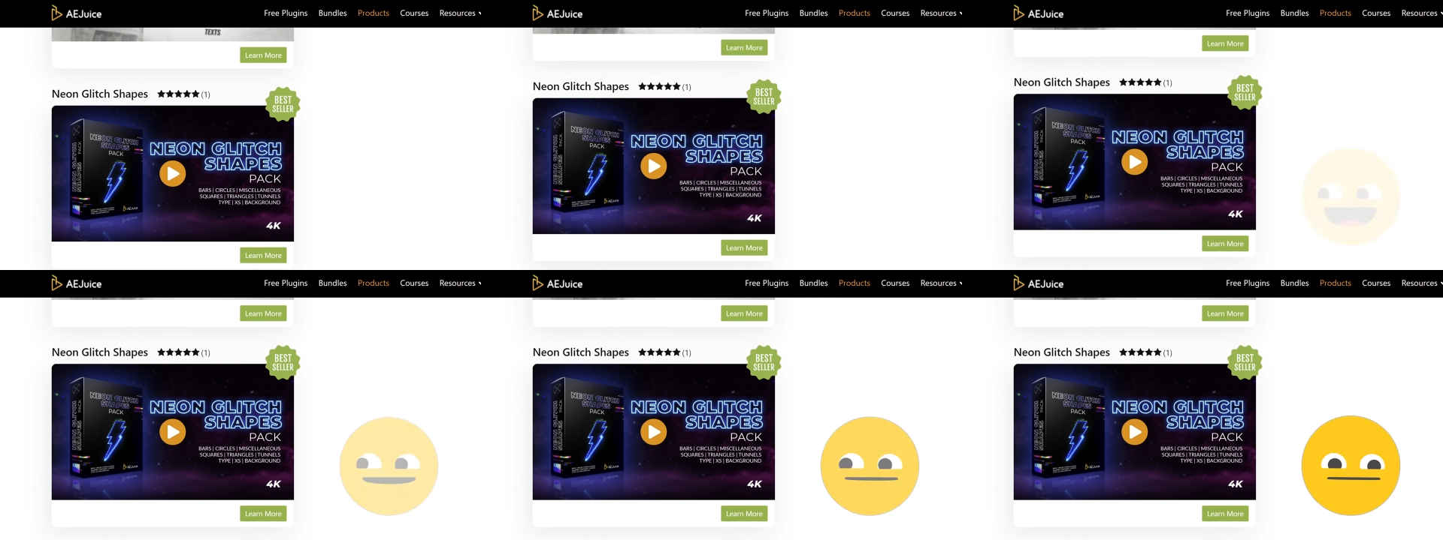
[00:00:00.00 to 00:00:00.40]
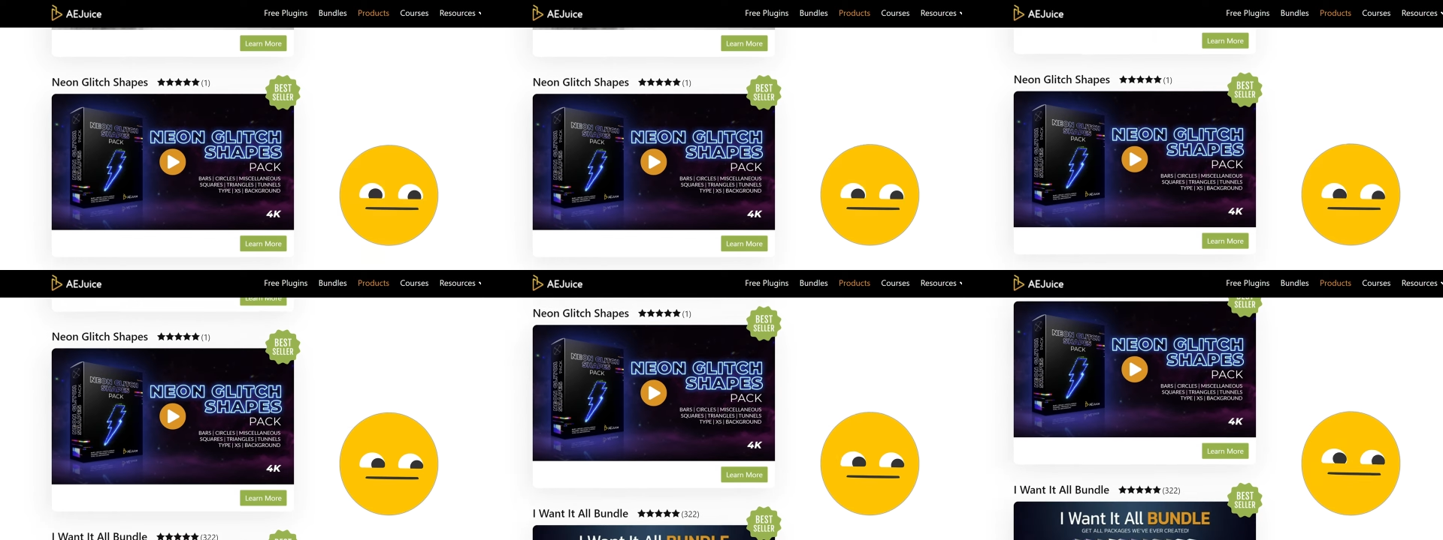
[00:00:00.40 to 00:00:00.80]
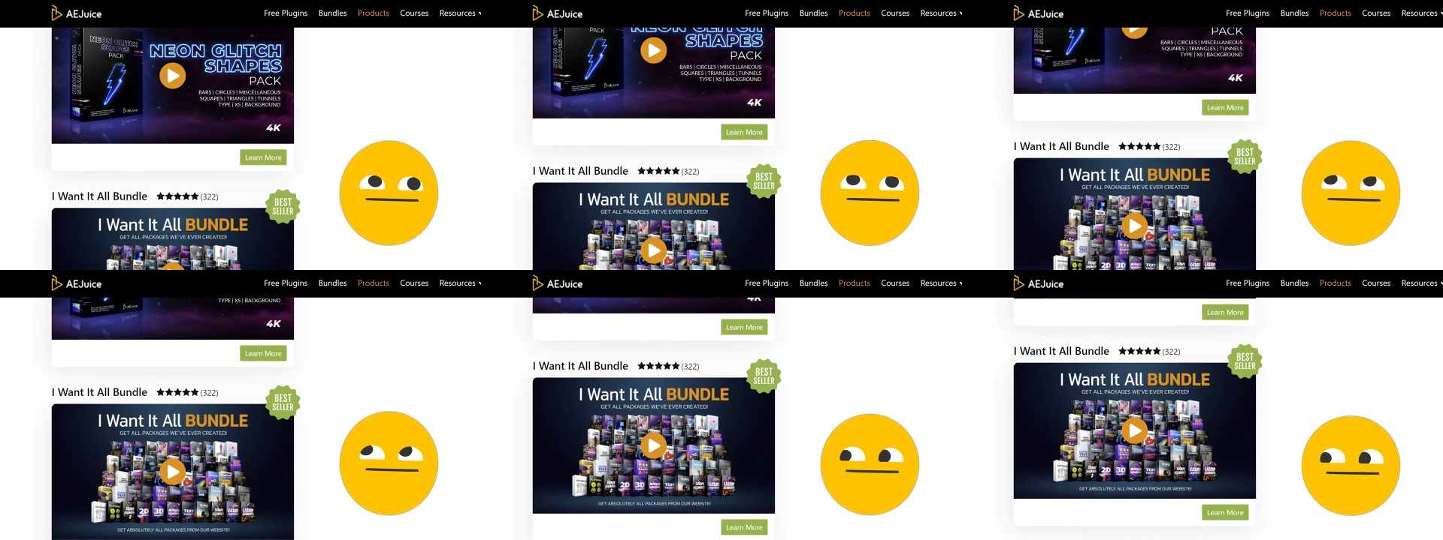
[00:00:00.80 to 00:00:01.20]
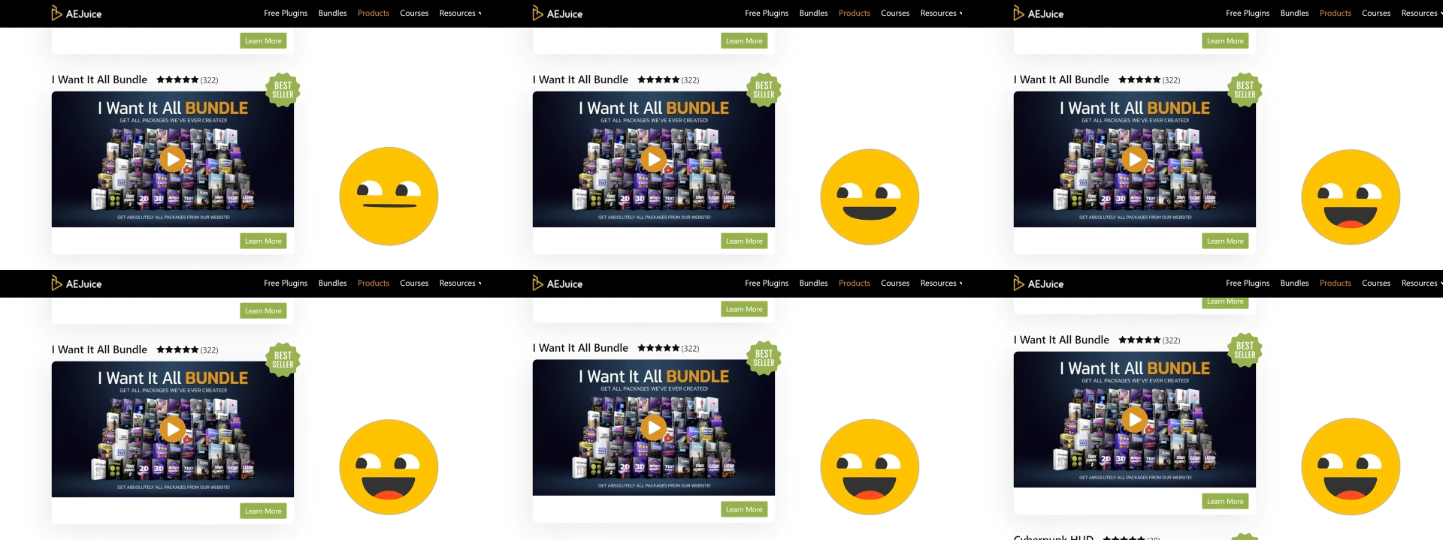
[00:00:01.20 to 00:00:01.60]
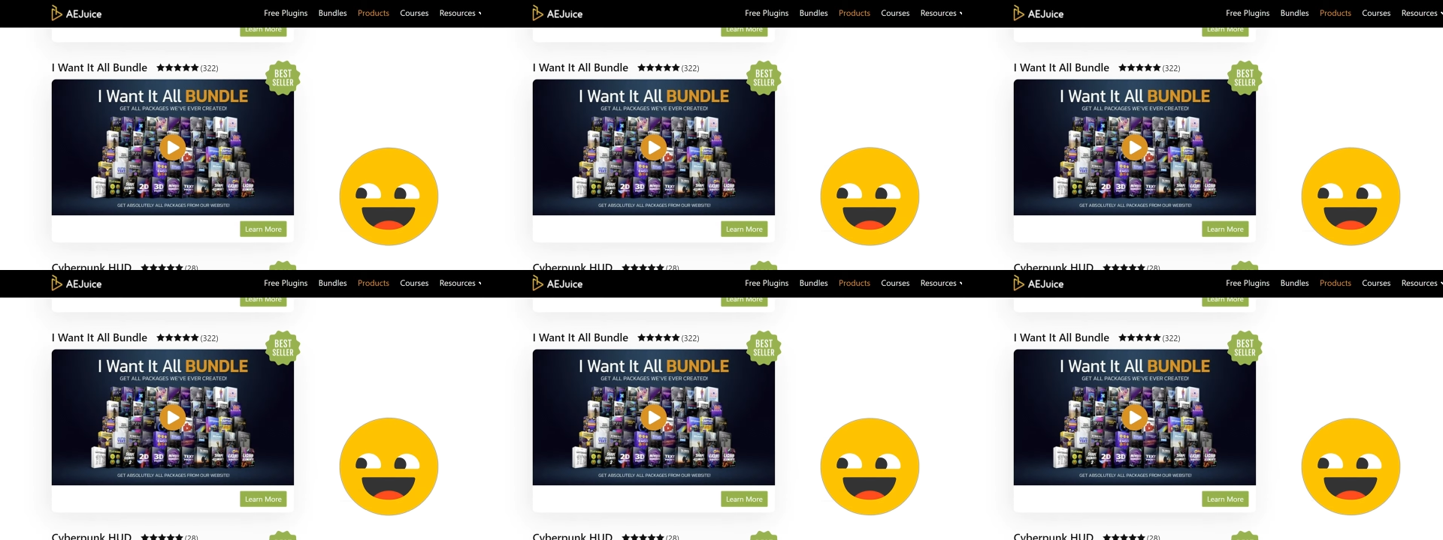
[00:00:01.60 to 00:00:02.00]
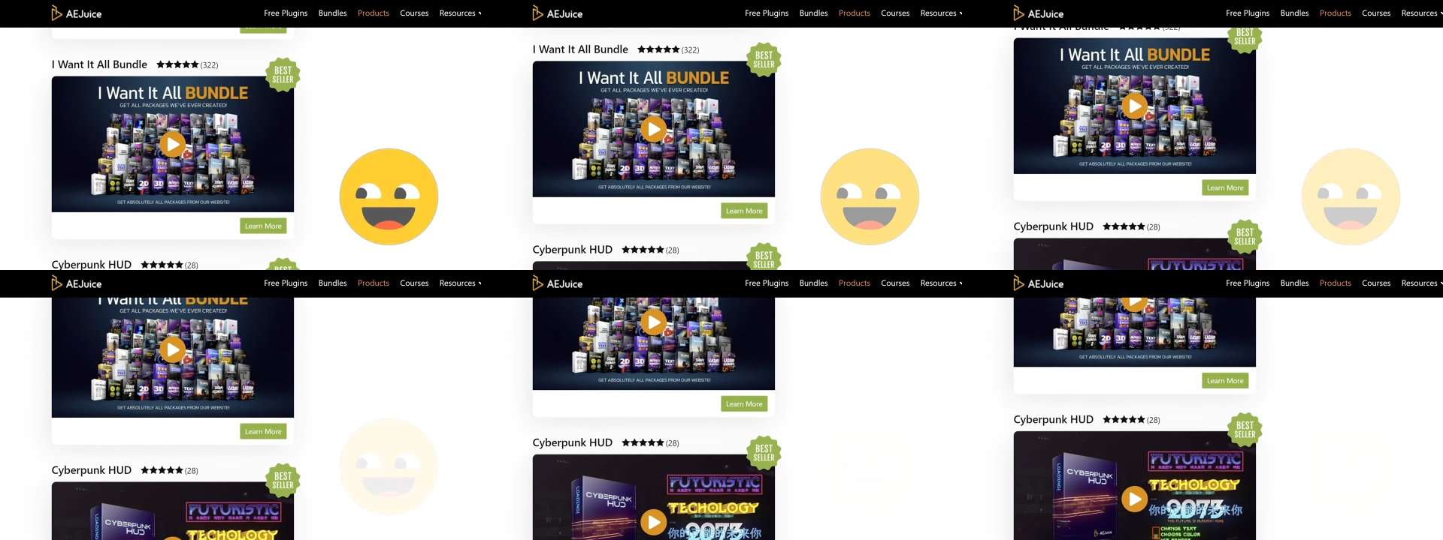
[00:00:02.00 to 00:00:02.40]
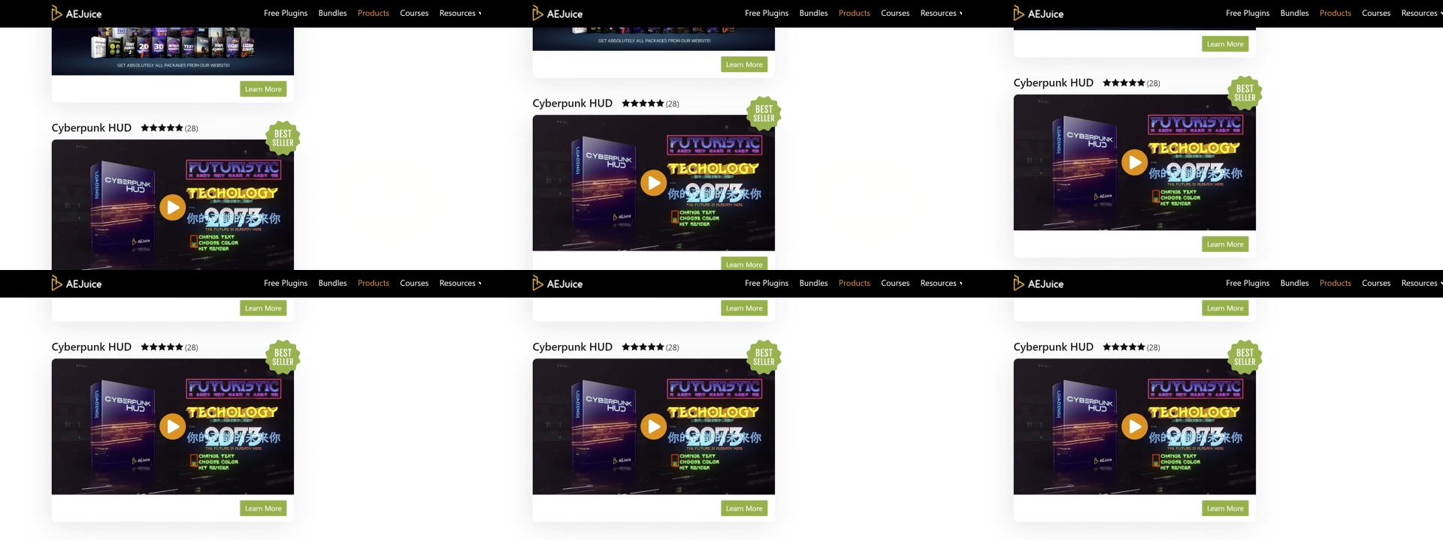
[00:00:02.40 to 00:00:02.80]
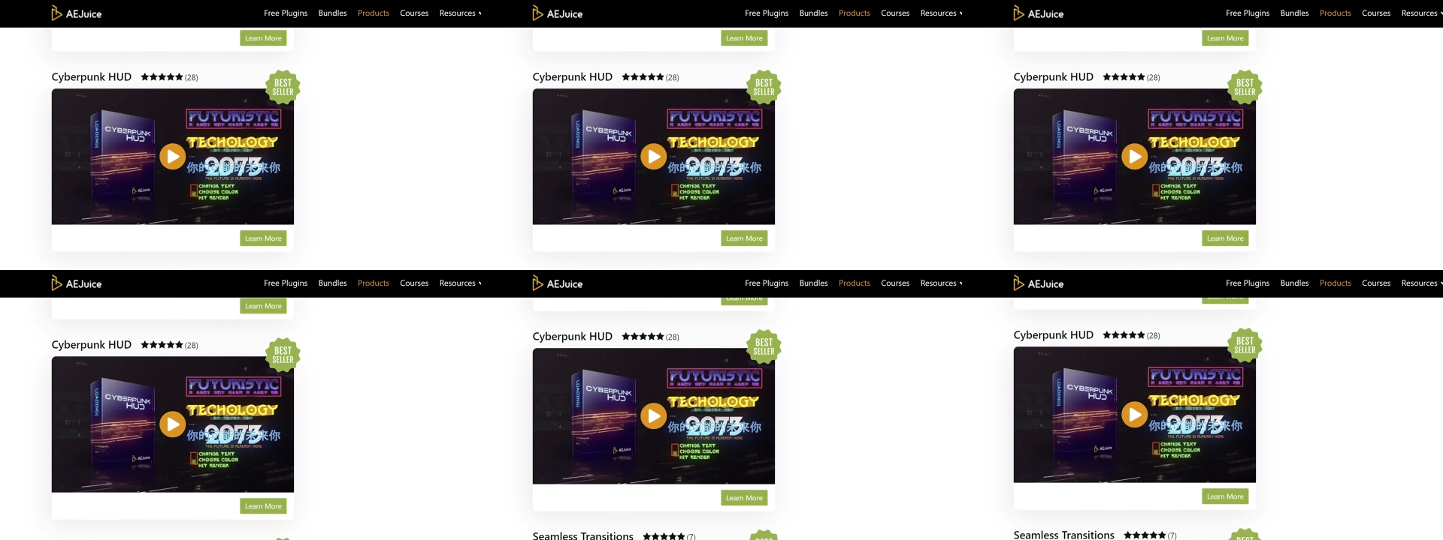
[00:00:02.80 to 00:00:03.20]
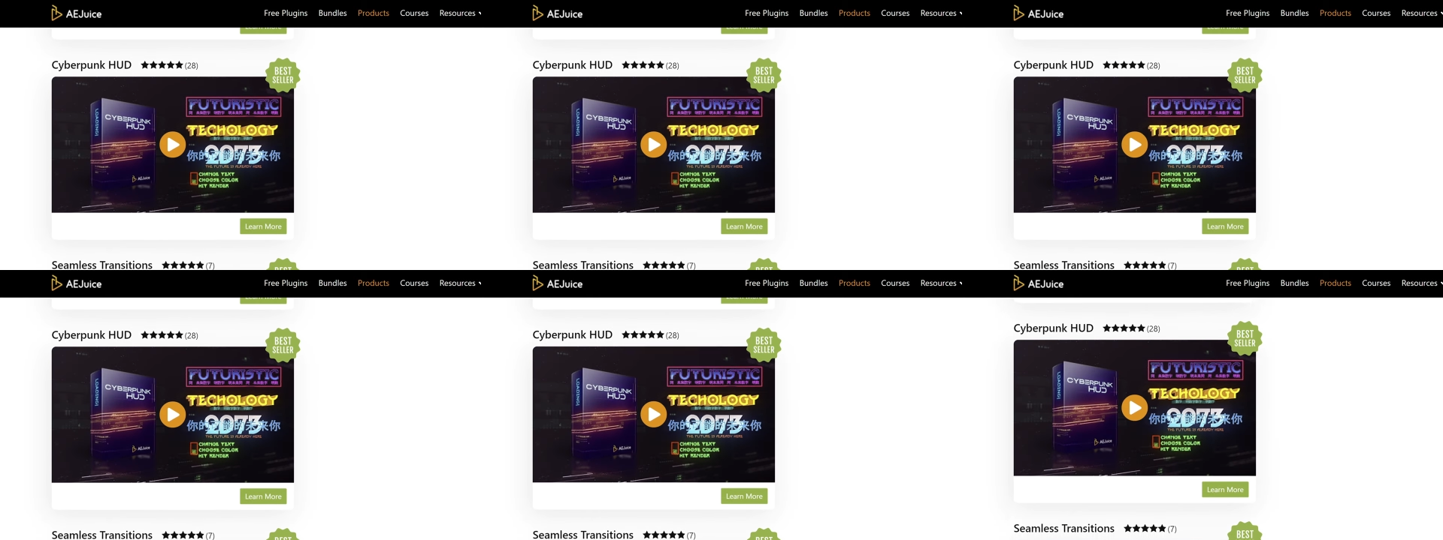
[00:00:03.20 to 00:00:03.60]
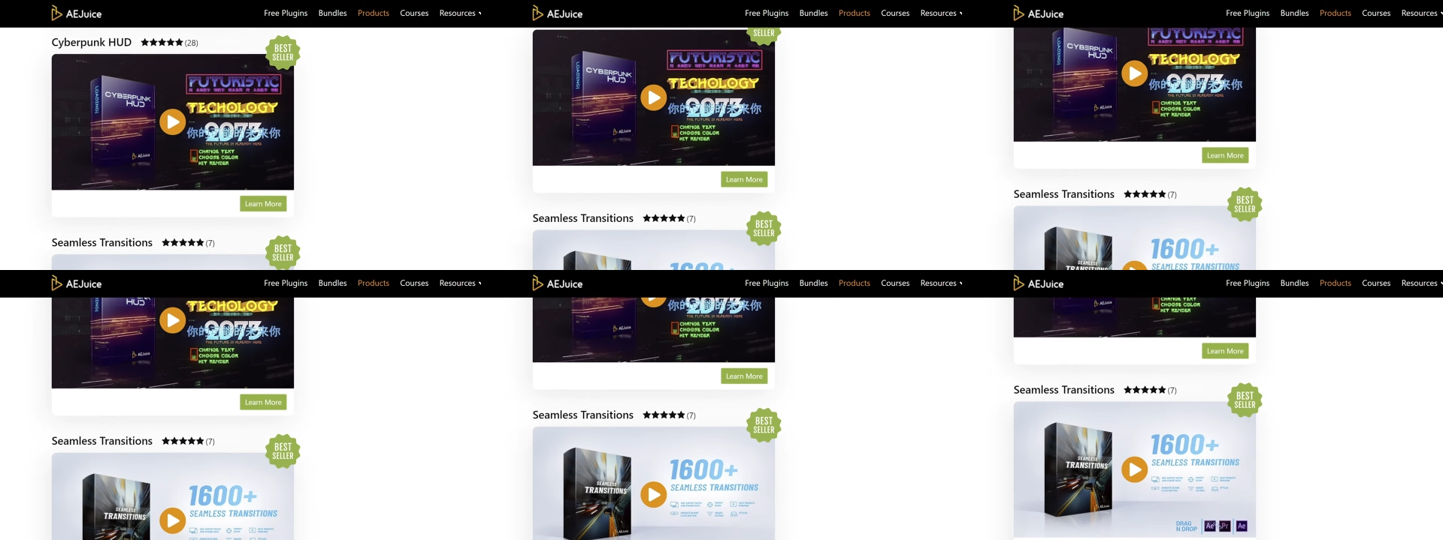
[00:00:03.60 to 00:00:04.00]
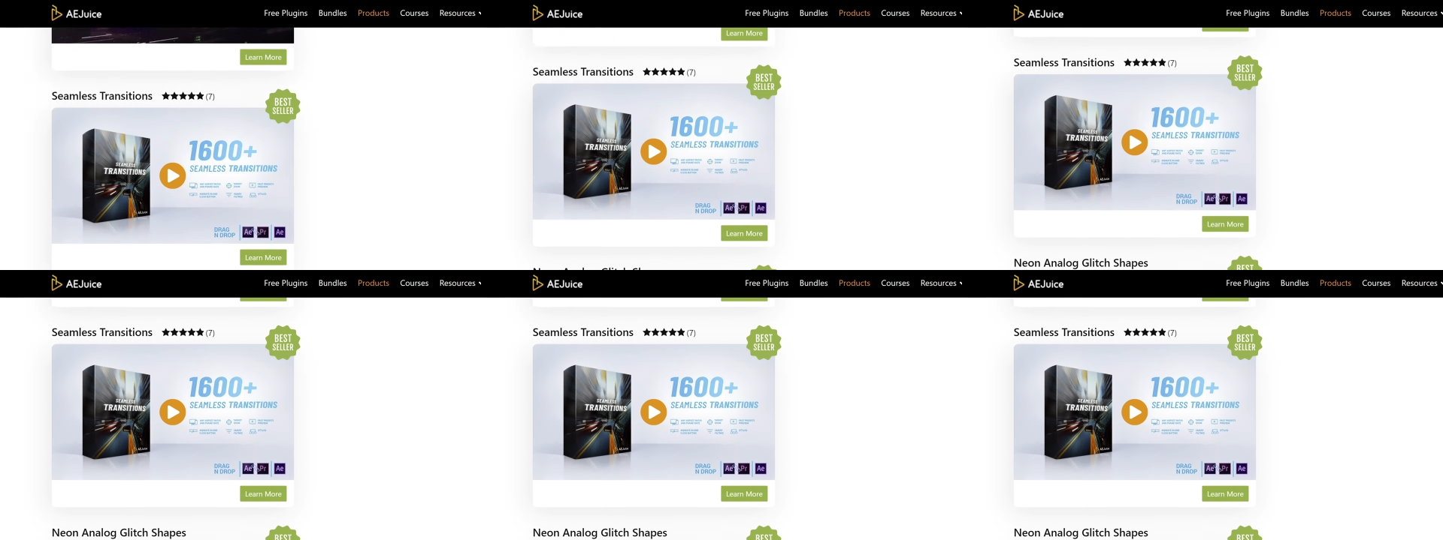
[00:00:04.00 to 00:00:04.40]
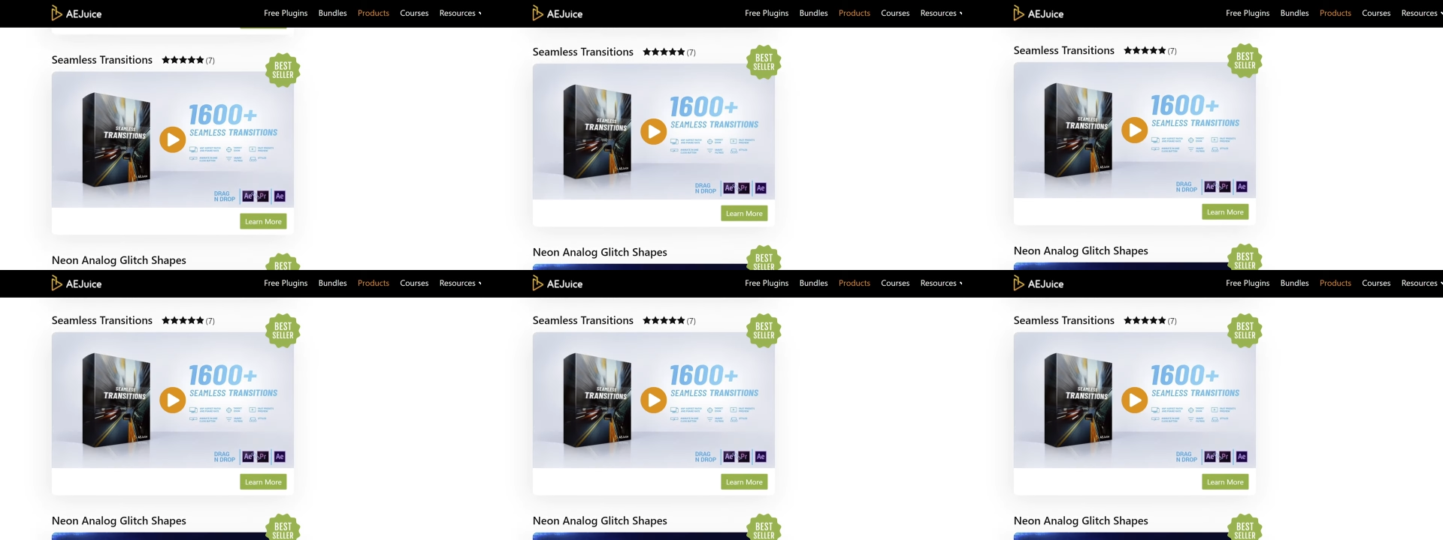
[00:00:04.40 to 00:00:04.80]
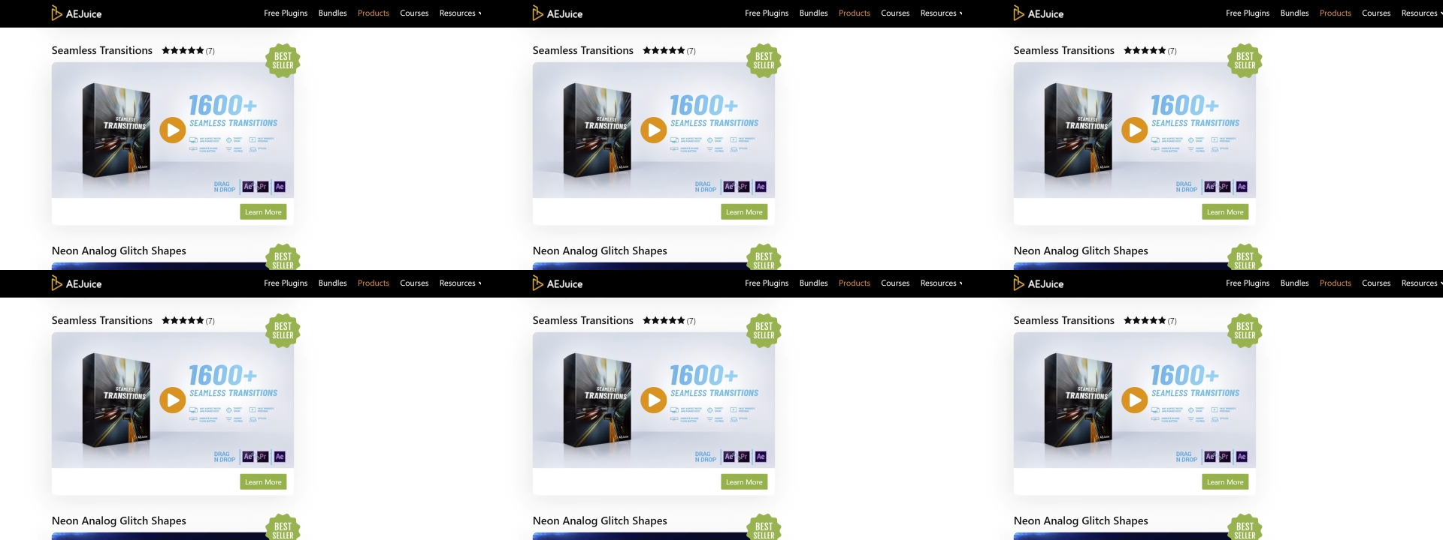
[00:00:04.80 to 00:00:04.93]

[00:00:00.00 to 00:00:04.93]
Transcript: [unreadable: no face in view]